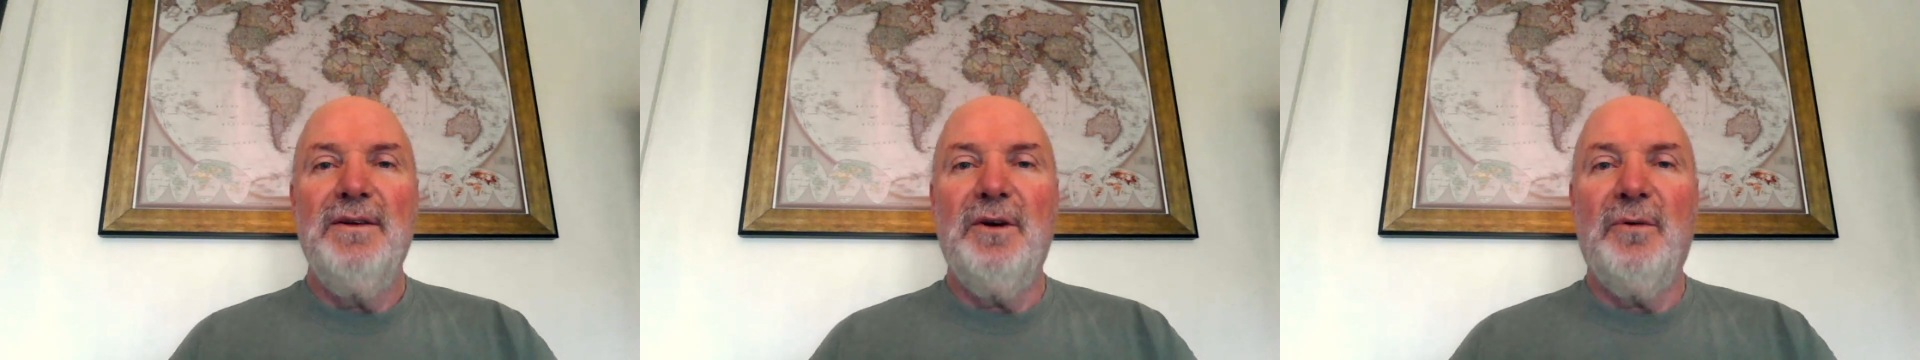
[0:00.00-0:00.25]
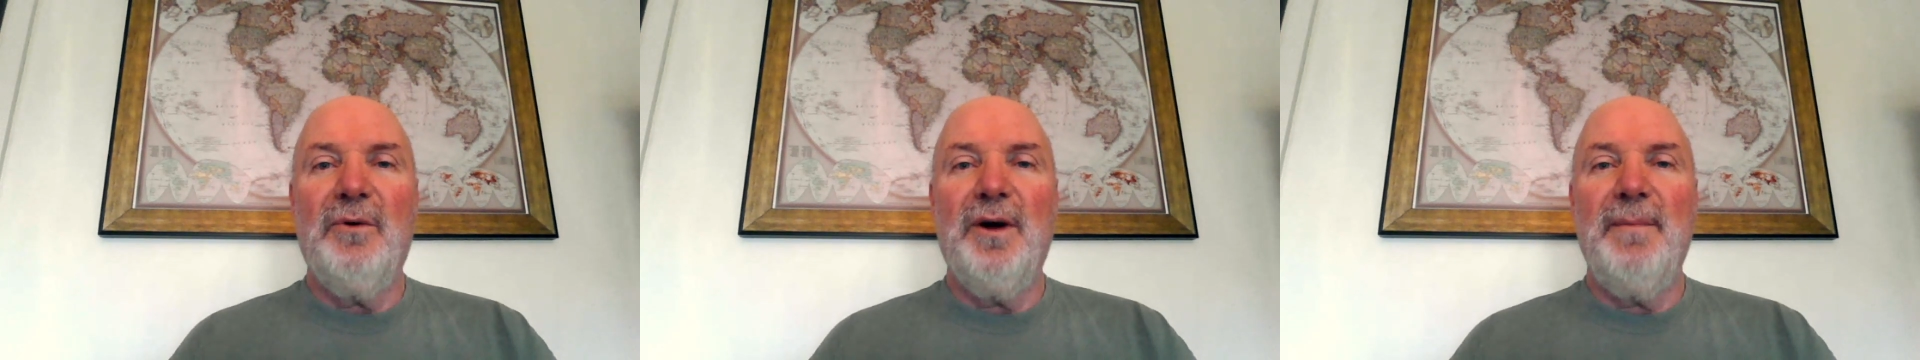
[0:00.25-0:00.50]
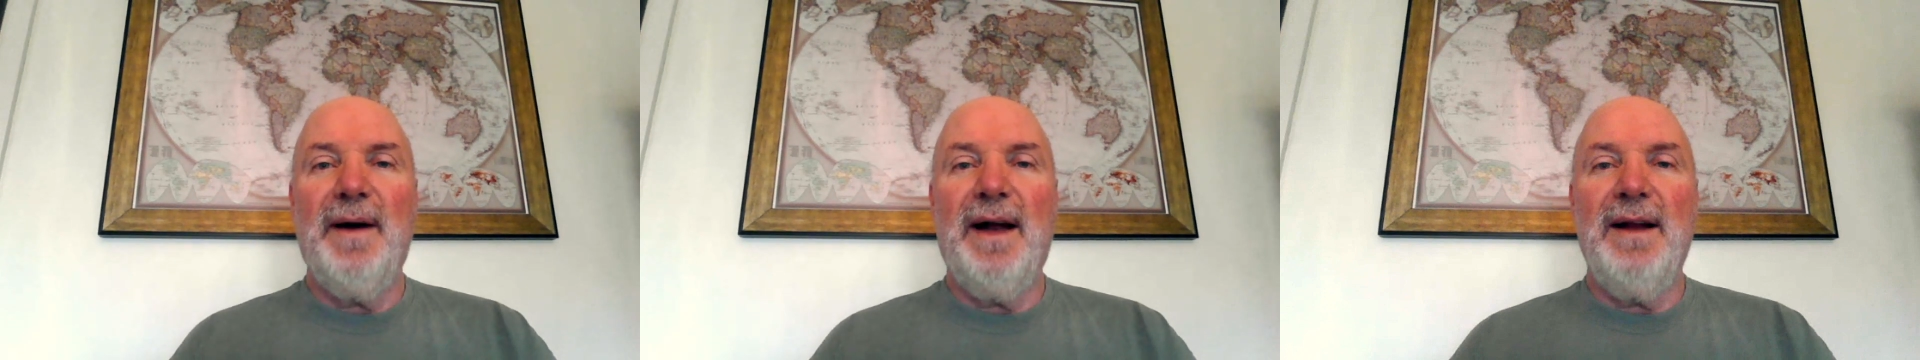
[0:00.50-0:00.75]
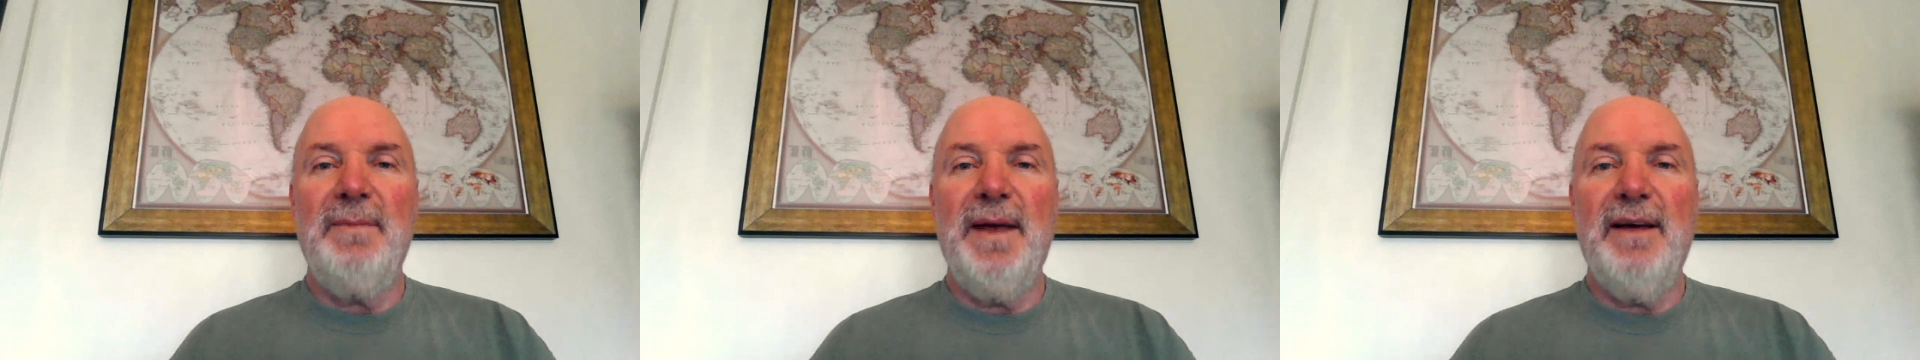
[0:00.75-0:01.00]
worry
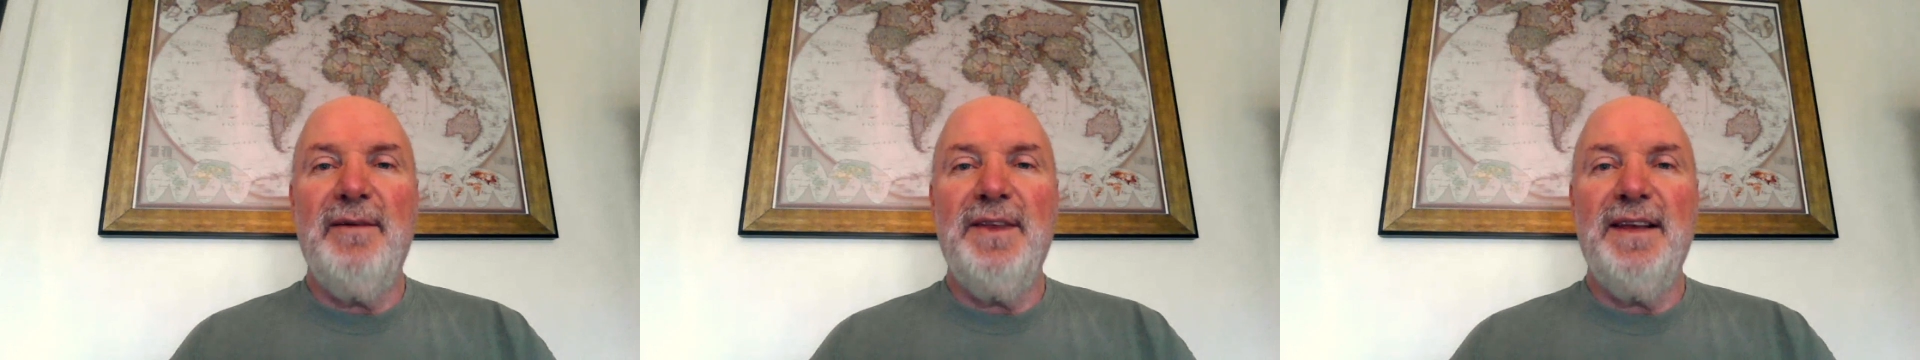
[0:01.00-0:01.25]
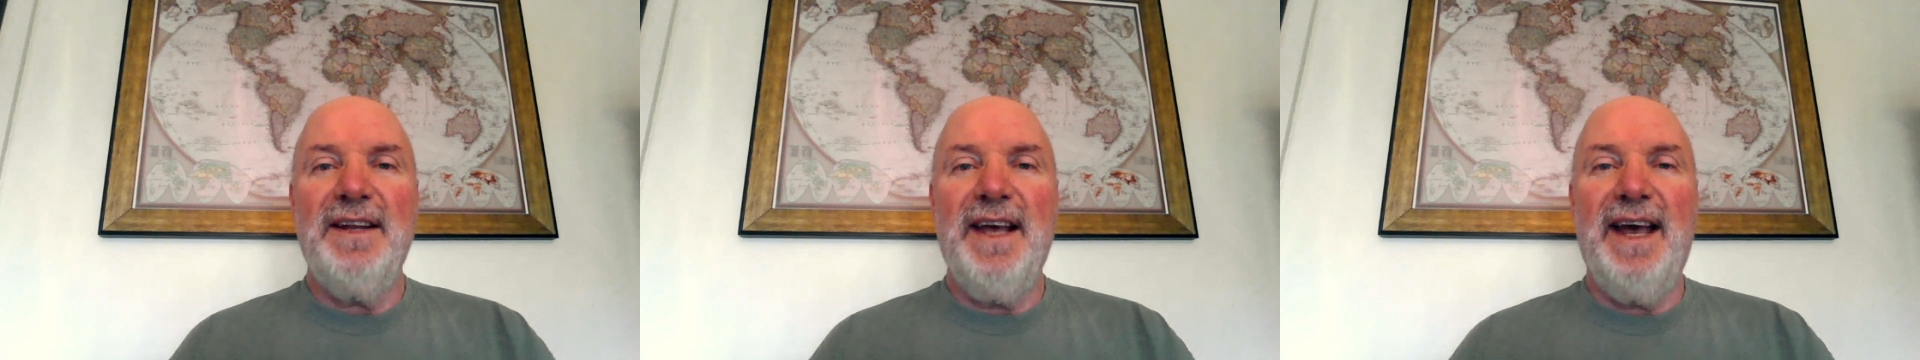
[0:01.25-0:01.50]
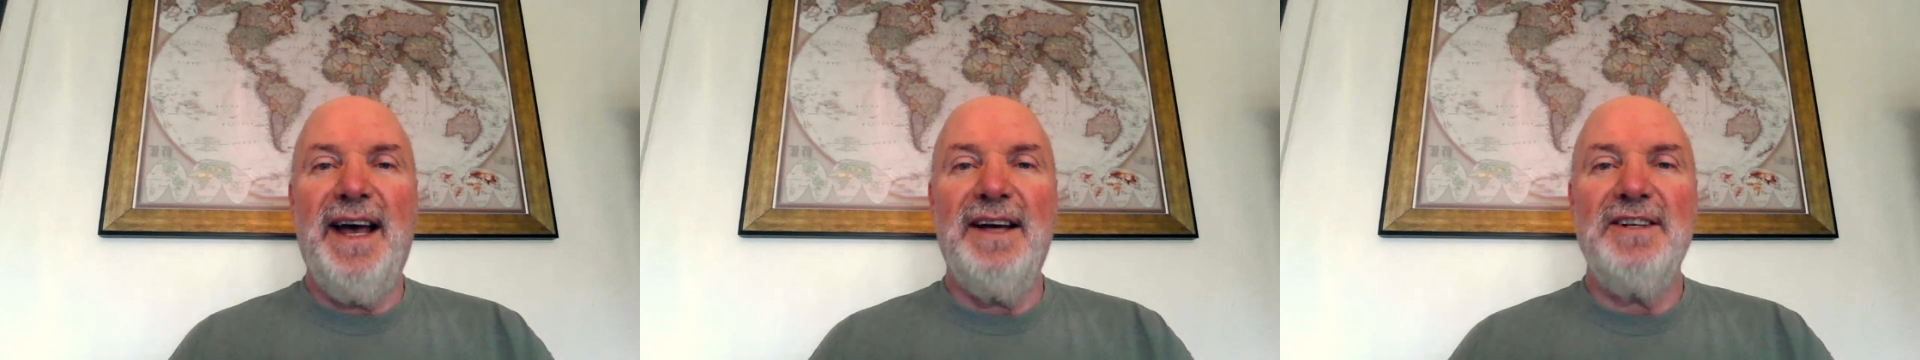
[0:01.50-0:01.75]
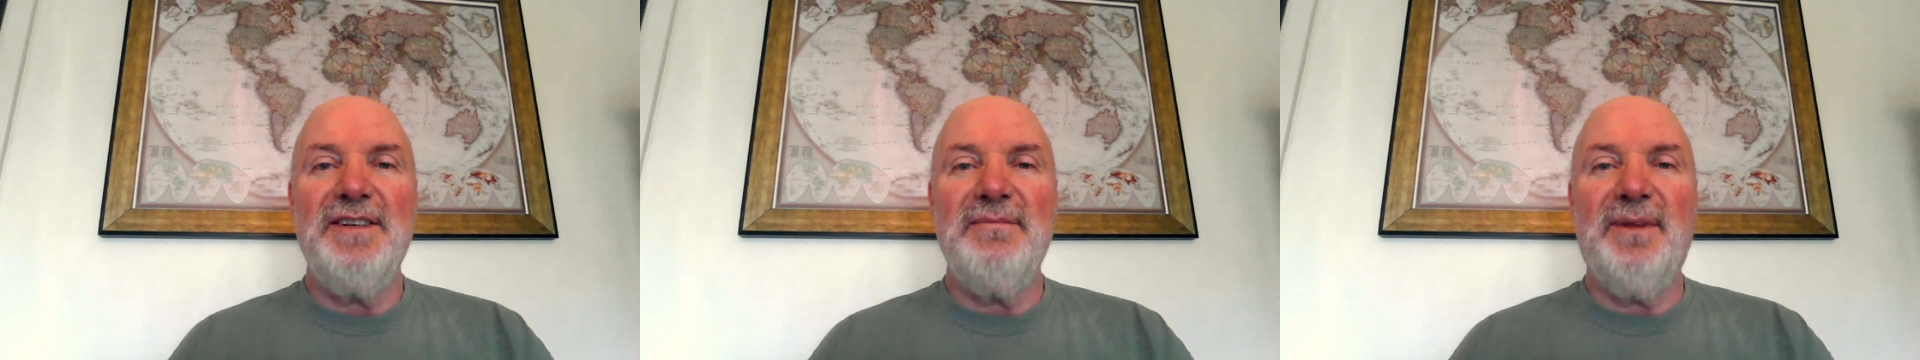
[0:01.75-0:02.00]
about it, pay everything in
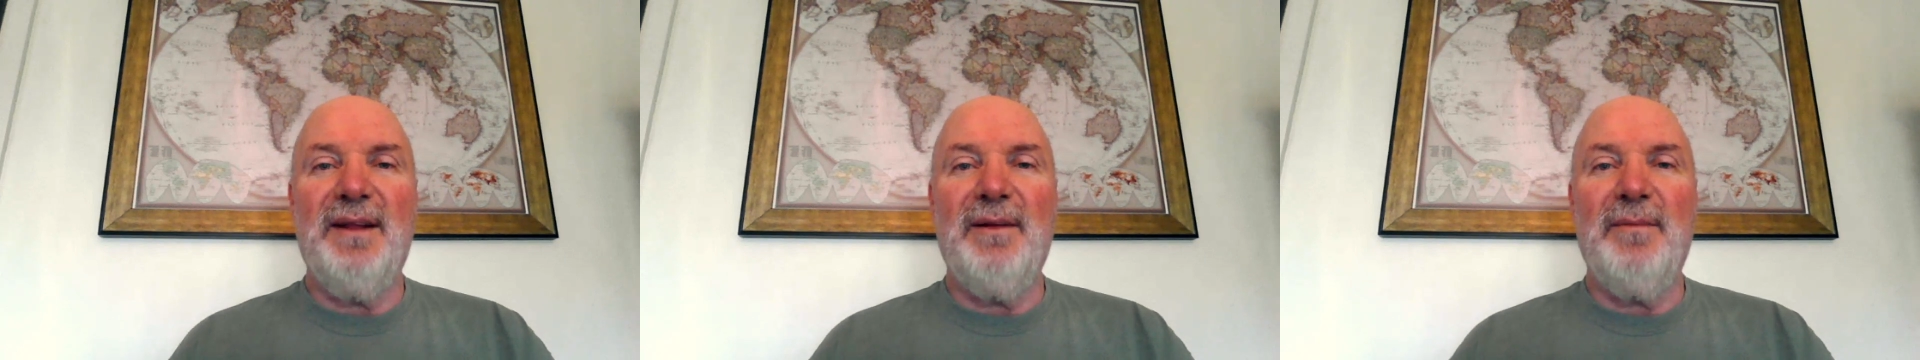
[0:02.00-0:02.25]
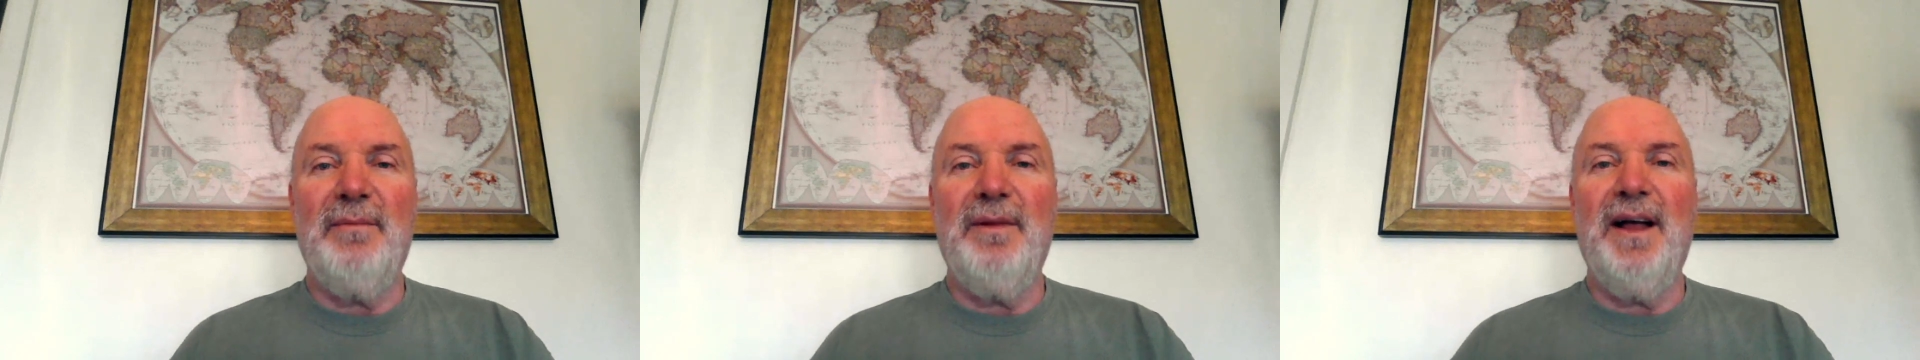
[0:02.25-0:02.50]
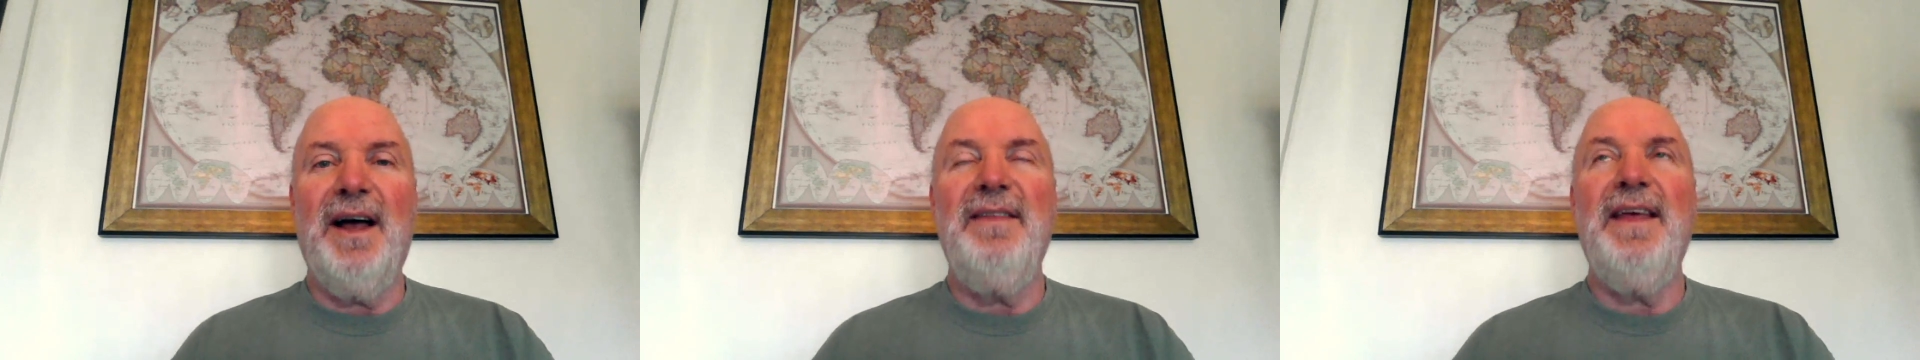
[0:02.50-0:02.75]
cash, blah blah blah blah.